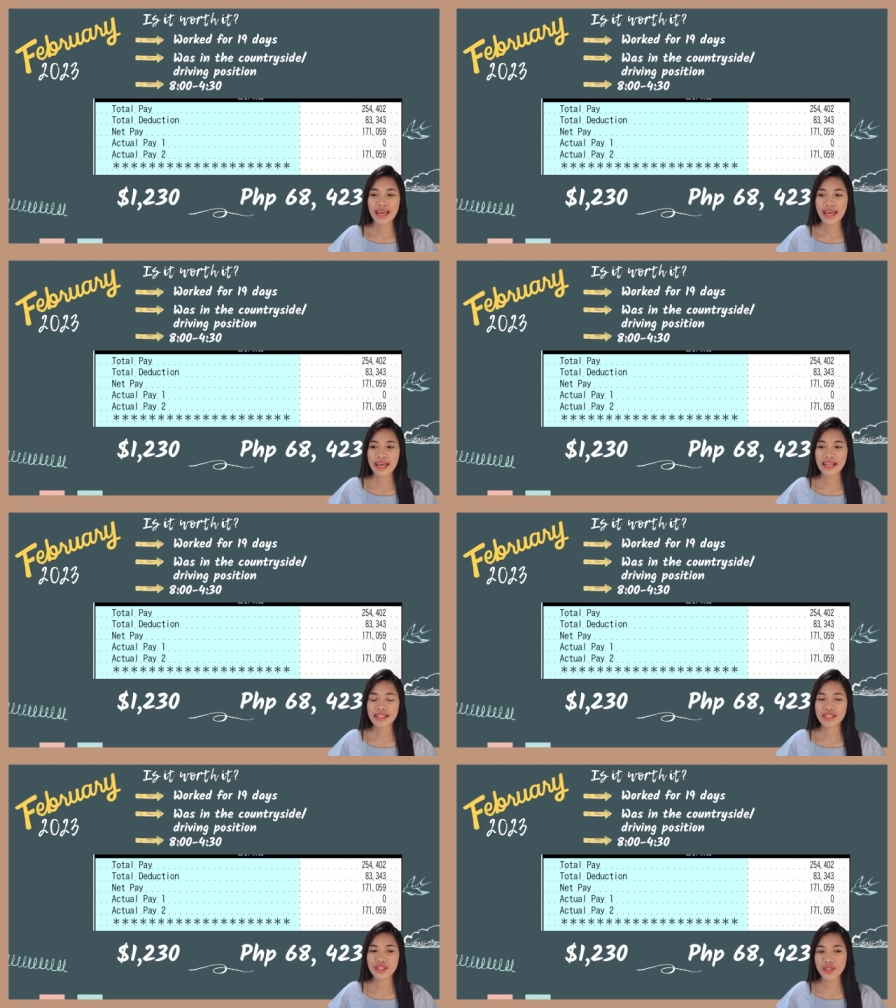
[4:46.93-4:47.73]

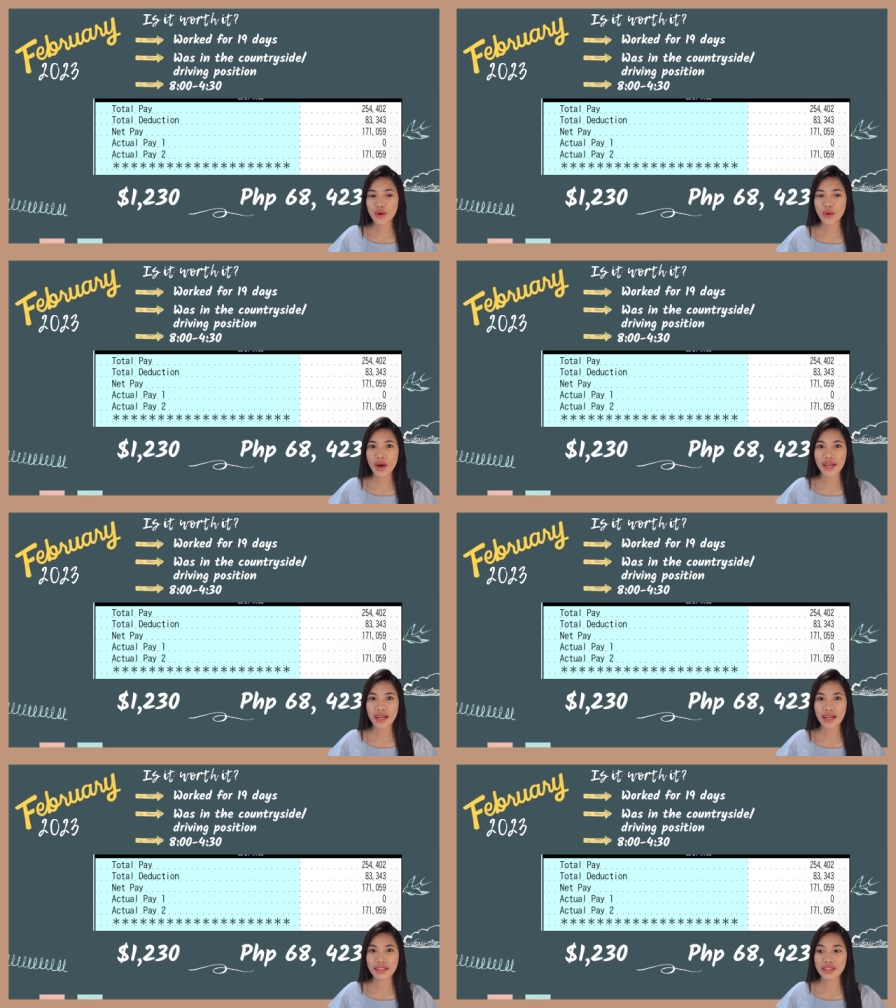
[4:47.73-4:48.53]
And so I
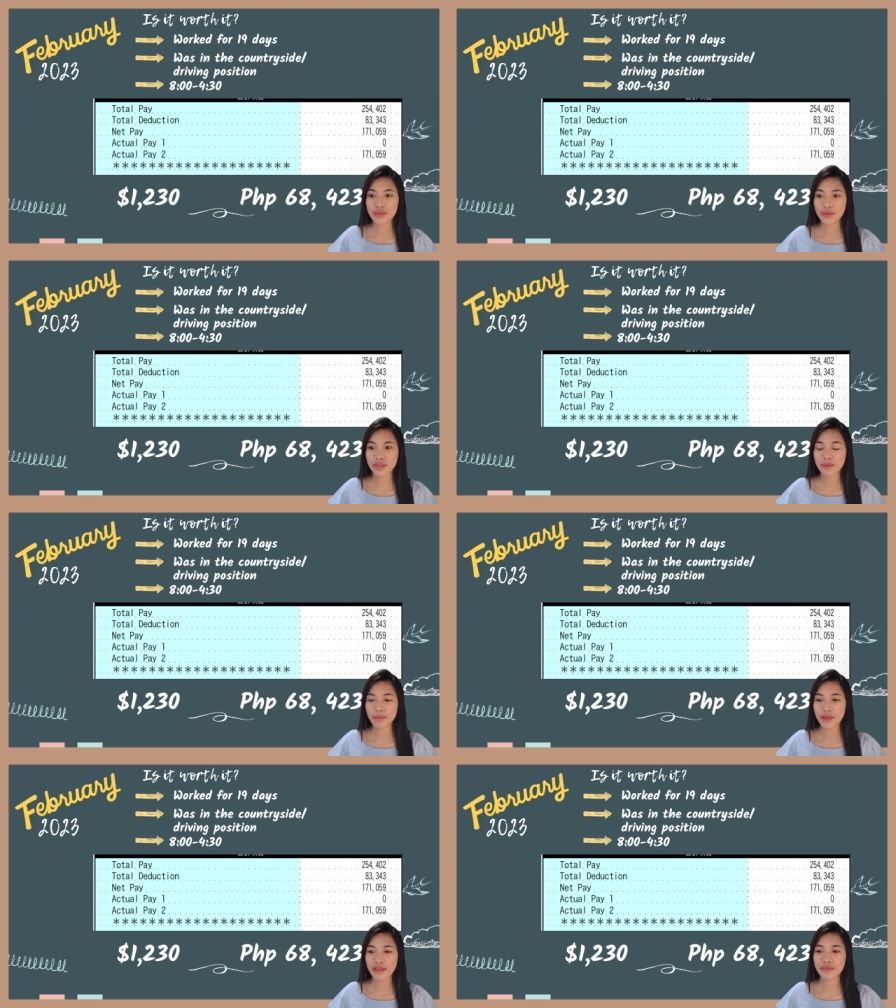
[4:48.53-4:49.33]
got a total
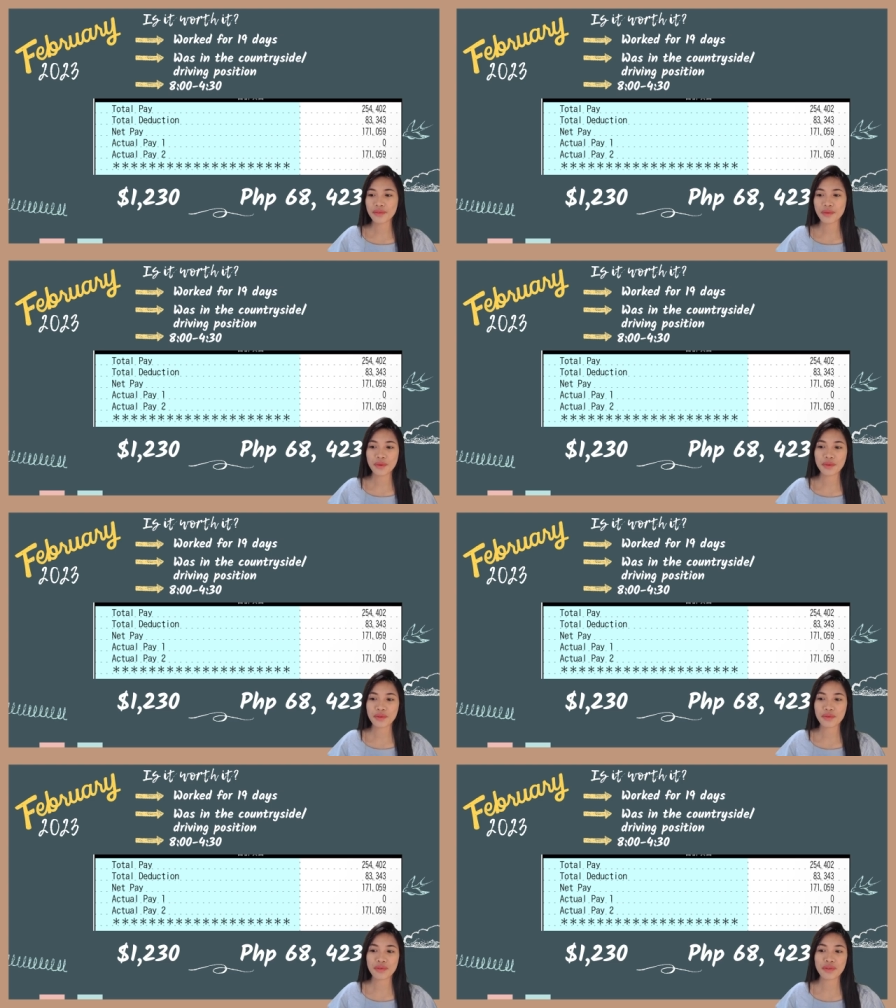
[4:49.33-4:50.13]
pay of two
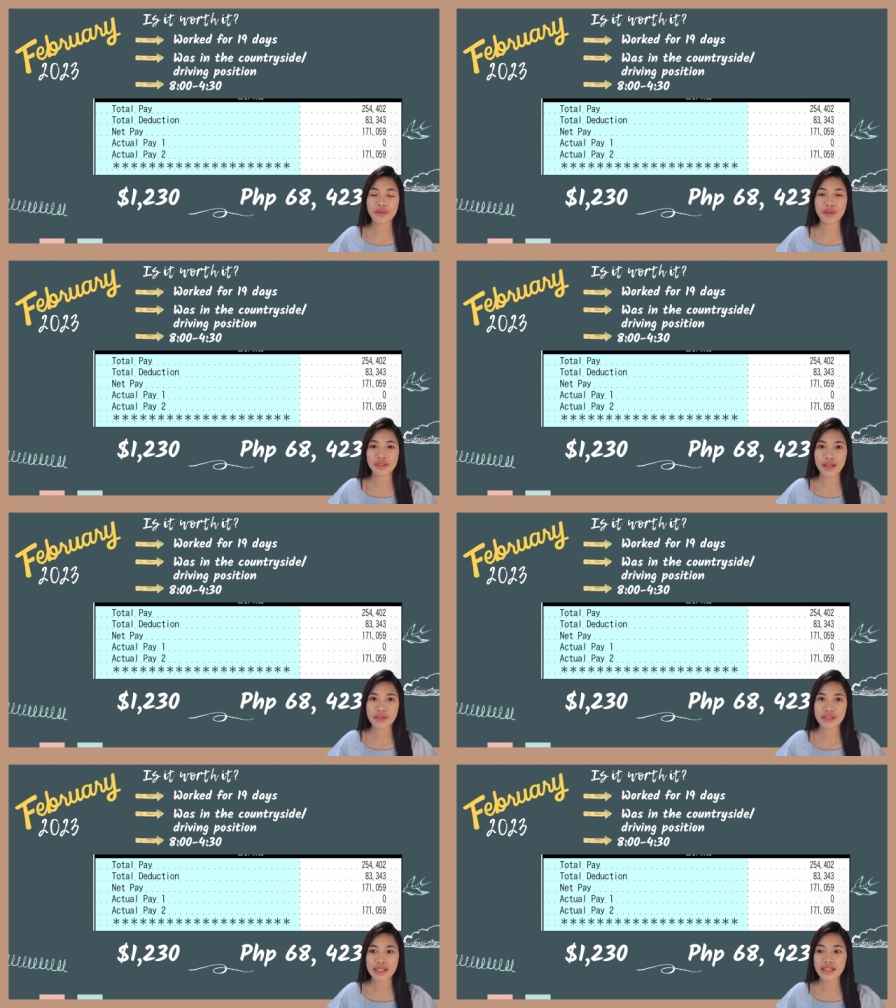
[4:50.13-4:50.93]
hundred fifty-four
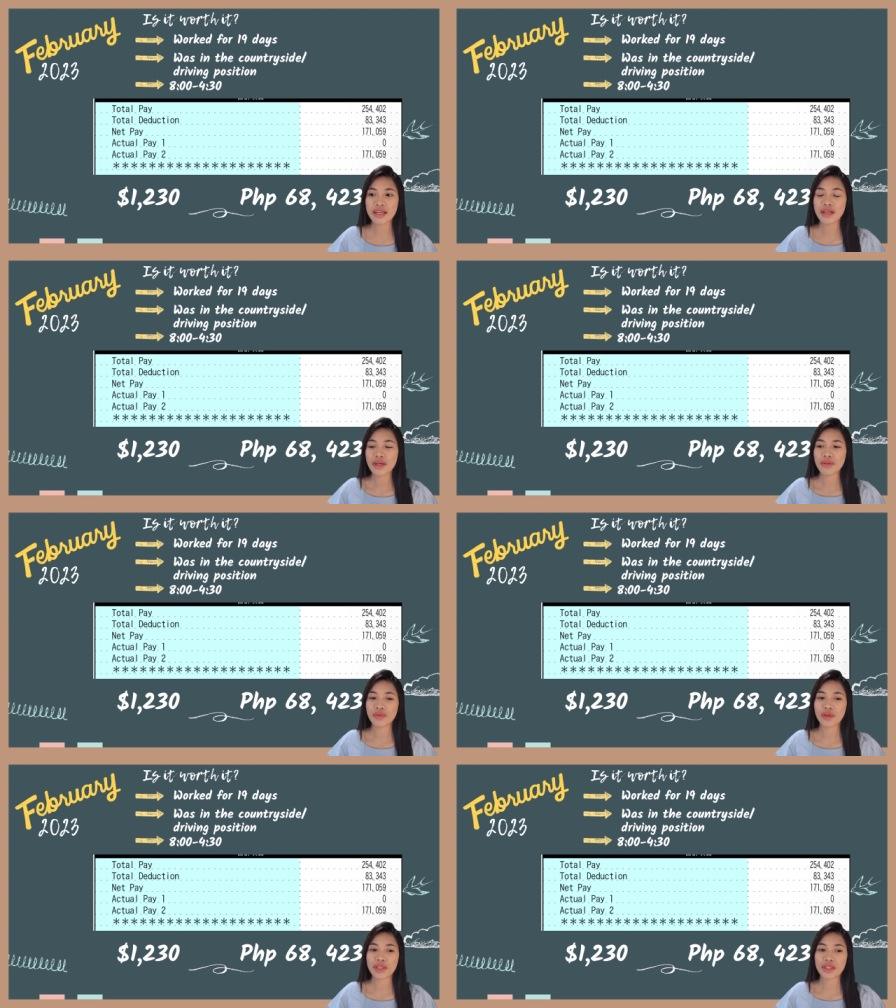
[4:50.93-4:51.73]
thousand
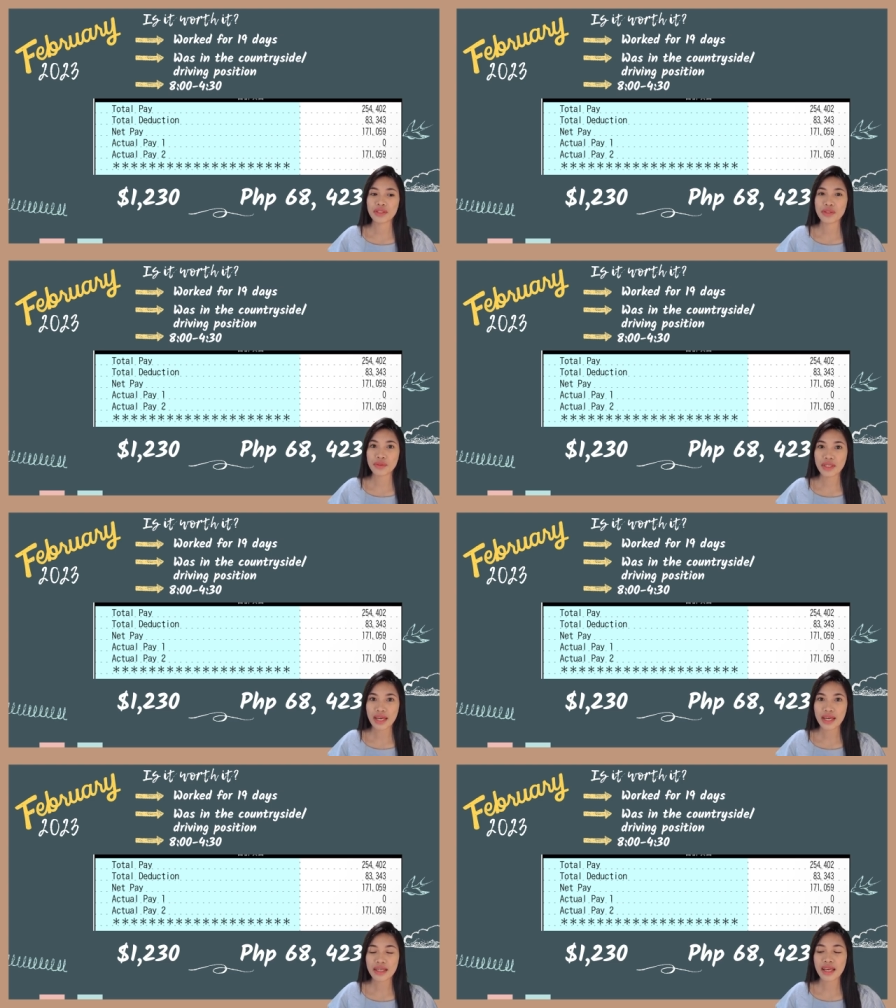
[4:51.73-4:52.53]
four hundred two
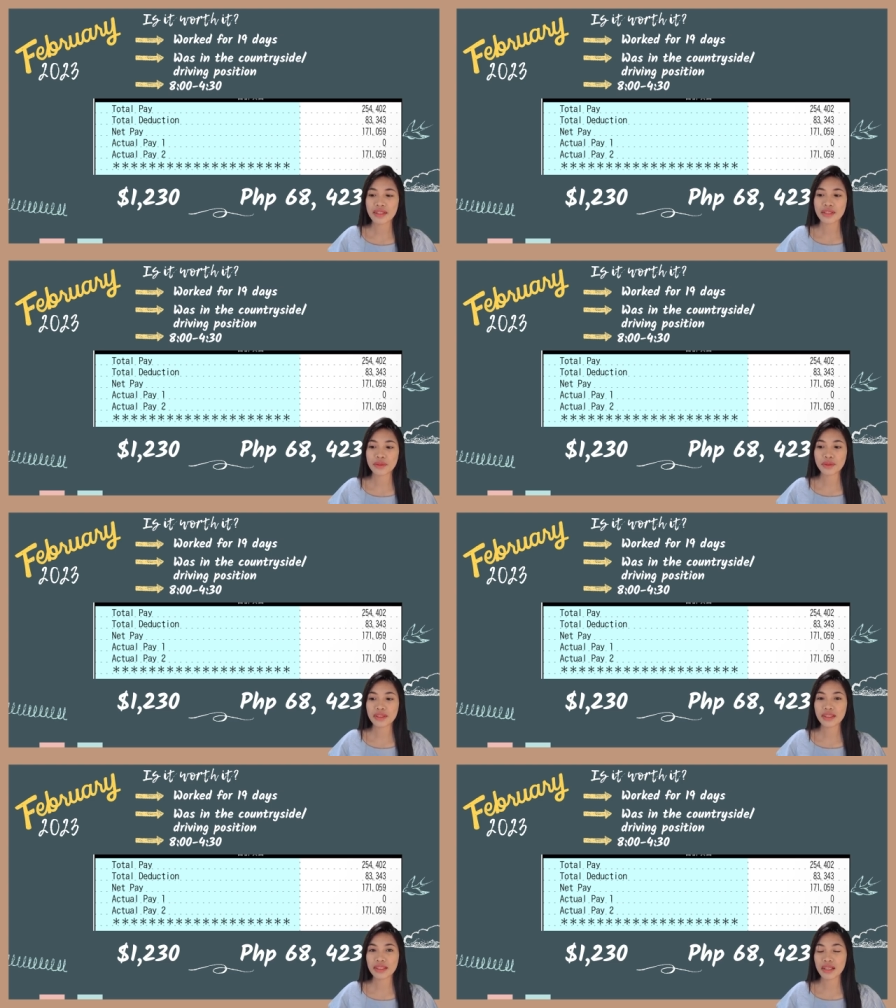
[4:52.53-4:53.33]
yen, and the
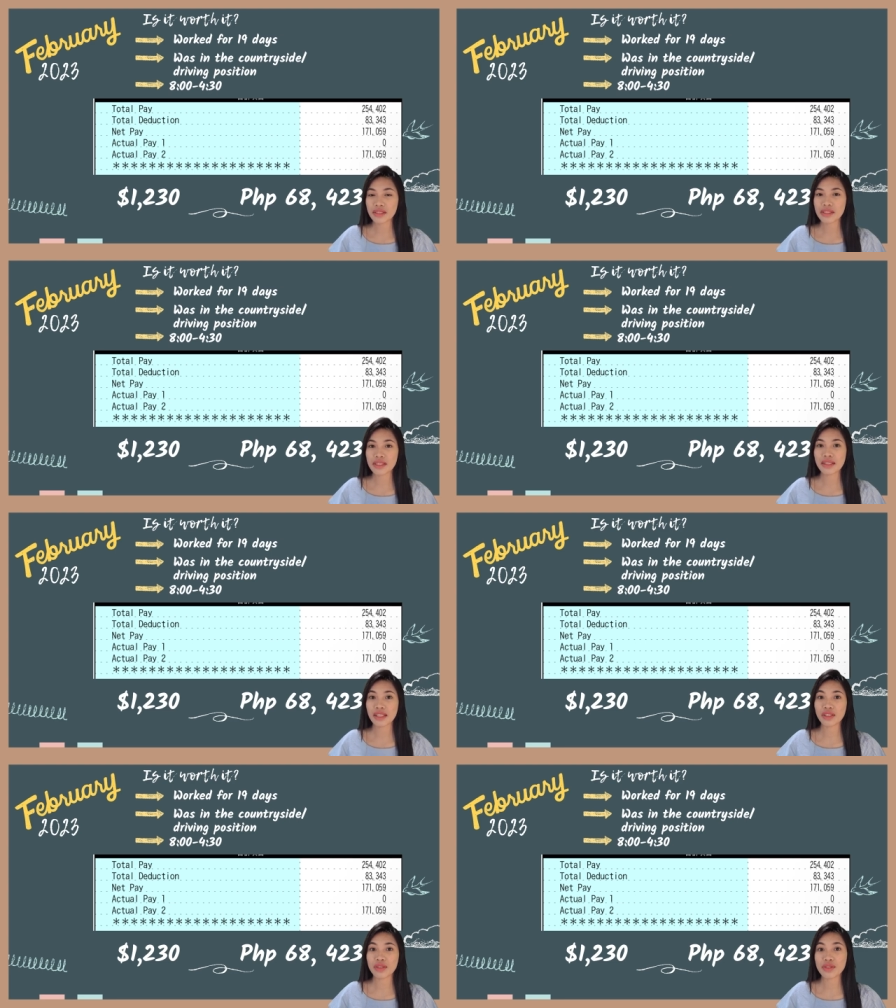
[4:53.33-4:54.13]
total deduction
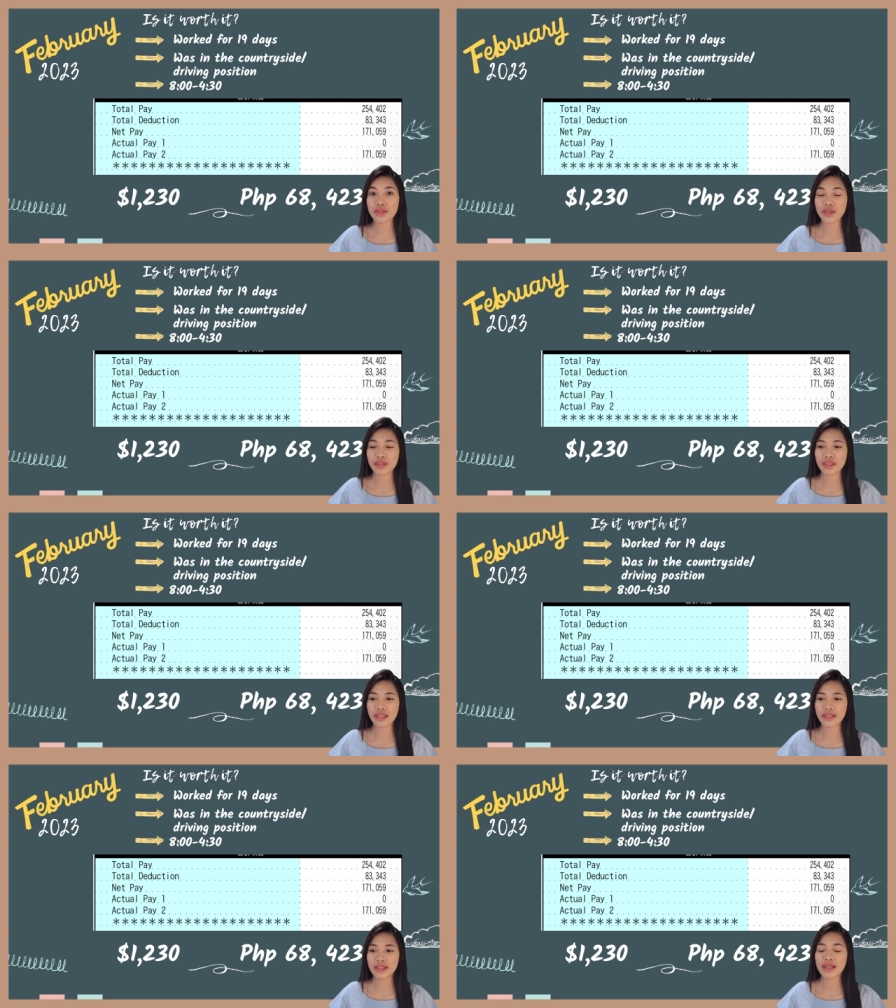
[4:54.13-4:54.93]
that you saw
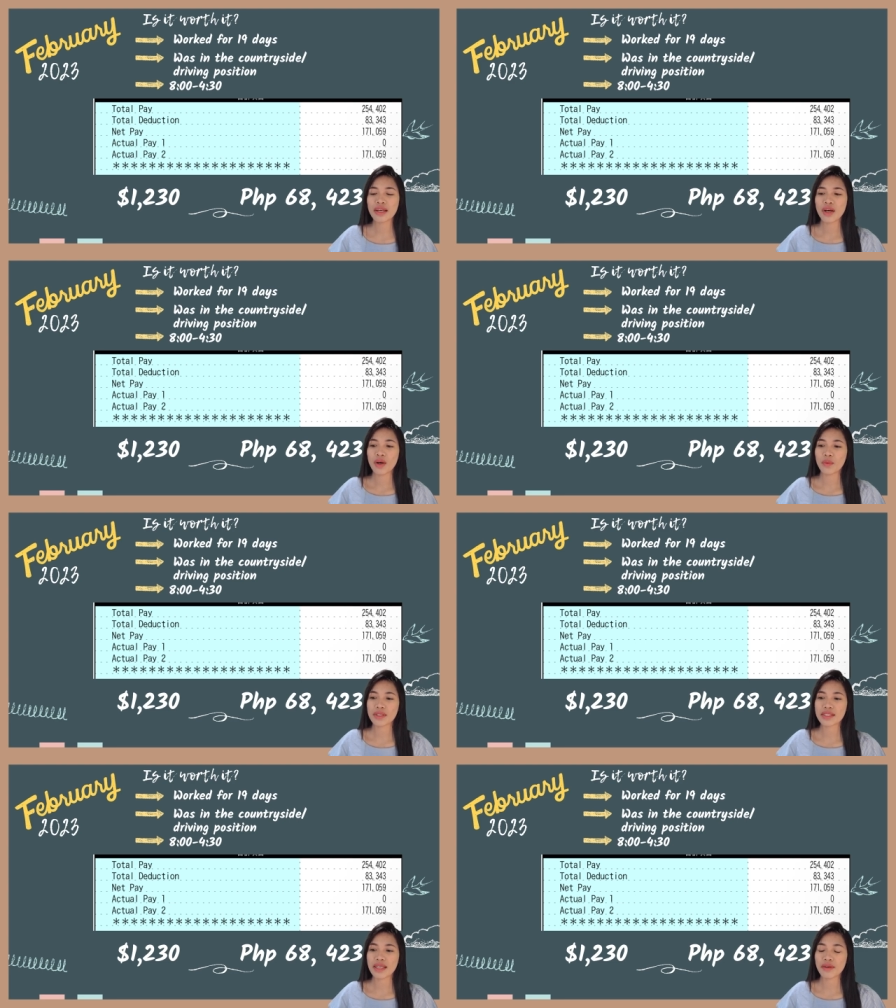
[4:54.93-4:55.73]
earlier
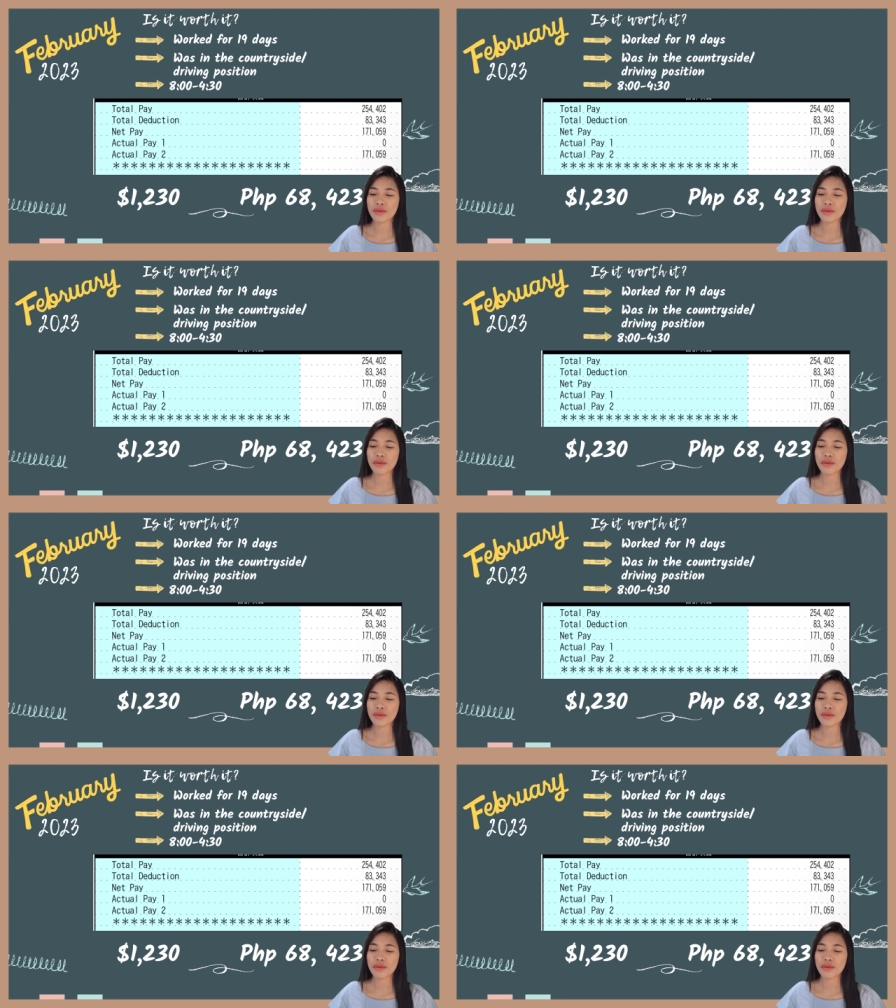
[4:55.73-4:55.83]
was